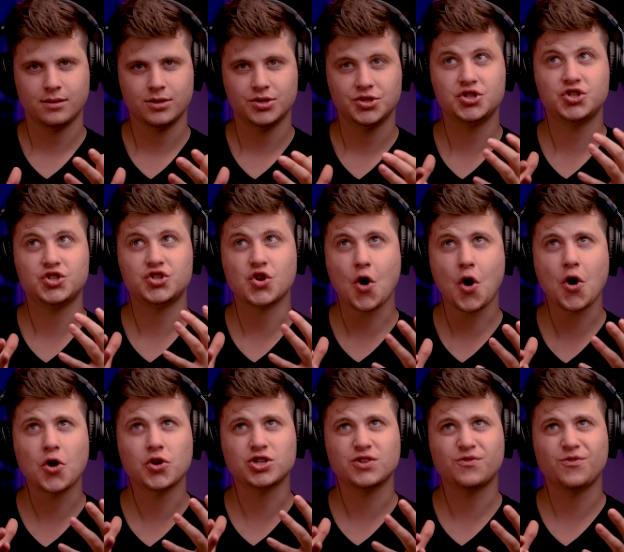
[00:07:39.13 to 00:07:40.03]

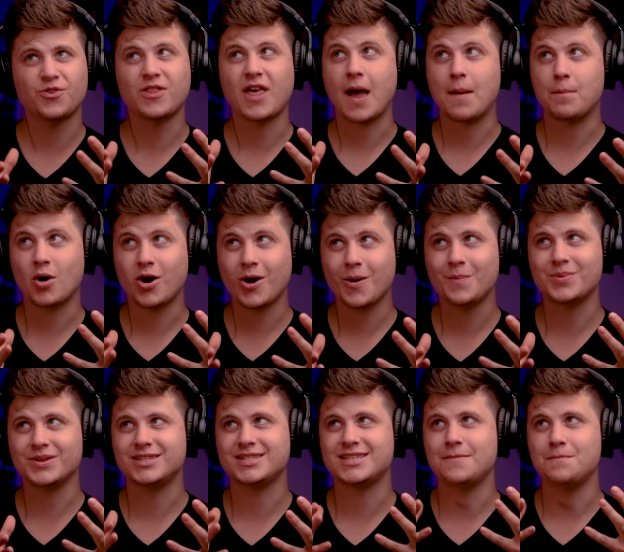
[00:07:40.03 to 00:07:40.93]
search for that
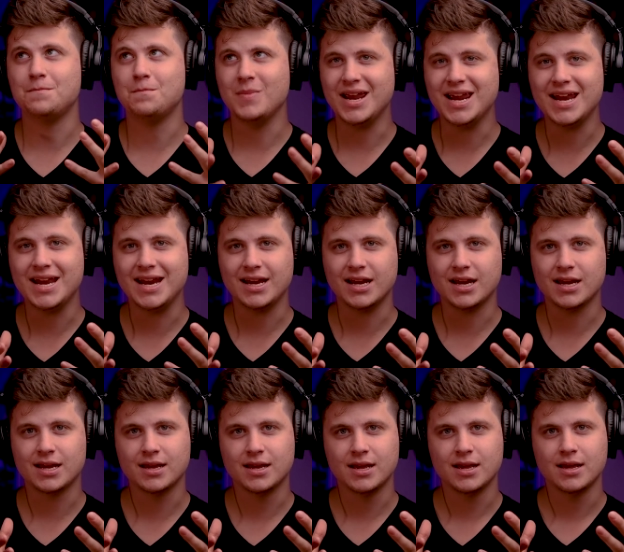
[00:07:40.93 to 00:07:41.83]
purpose and meaning,
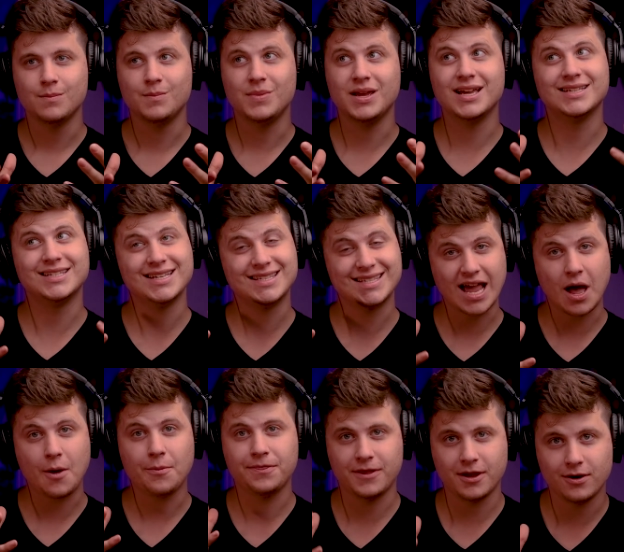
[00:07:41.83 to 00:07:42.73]
because it's
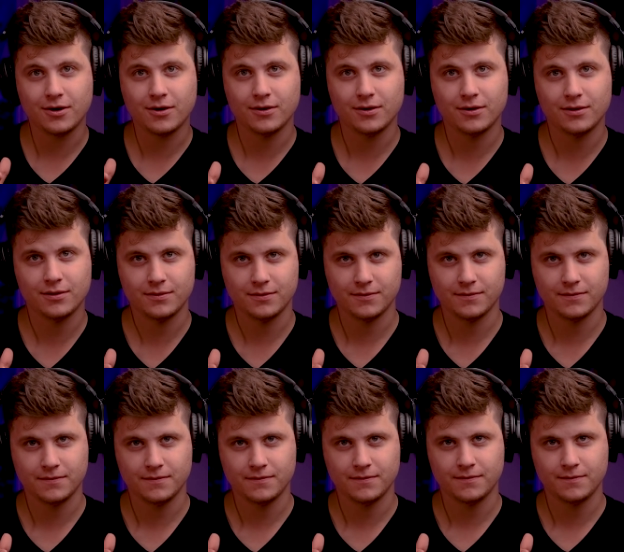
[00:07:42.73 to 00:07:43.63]
out there
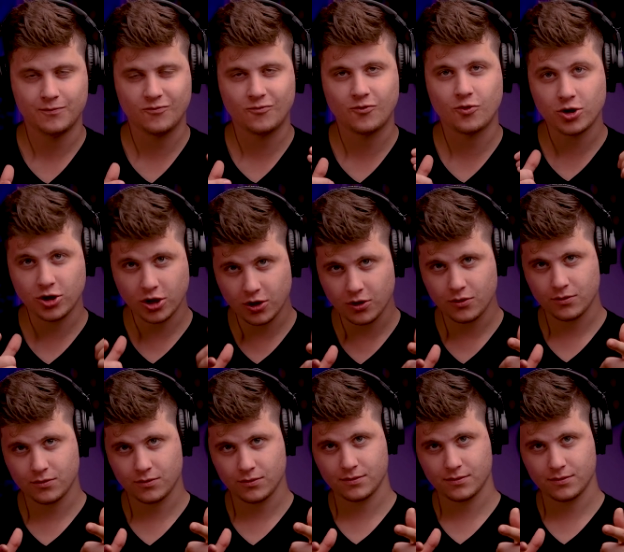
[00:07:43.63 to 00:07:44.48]
for you.